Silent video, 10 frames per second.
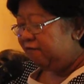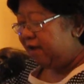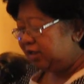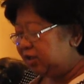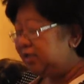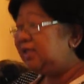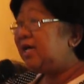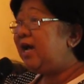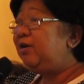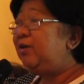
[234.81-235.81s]
fashion
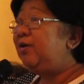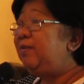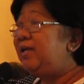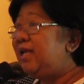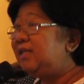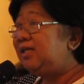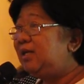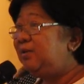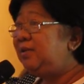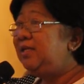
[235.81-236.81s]
designer Rene
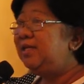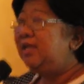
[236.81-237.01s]
Salud,